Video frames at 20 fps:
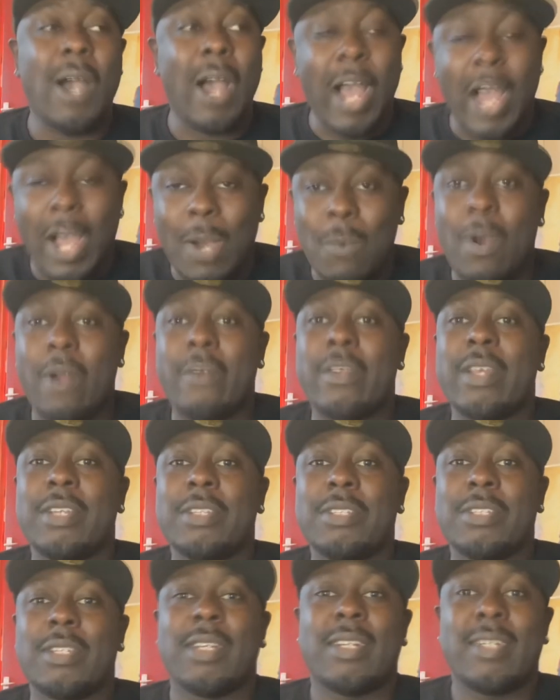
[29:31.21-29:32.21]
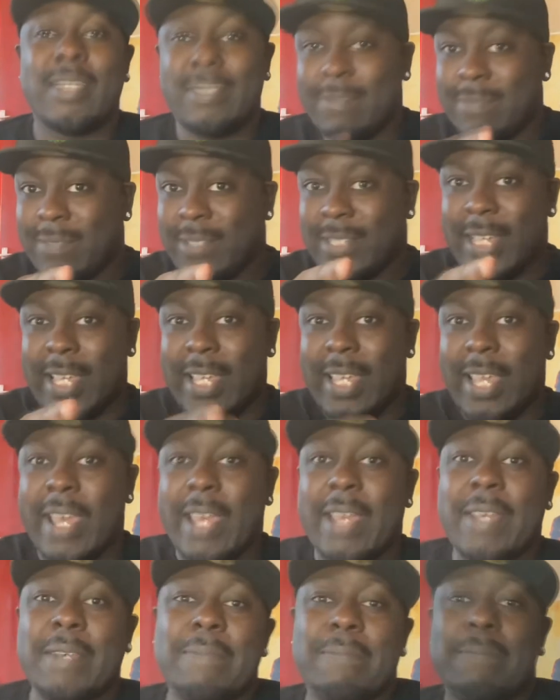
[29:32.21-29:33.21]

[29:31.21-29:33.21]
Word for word: Art Warriors. Take care.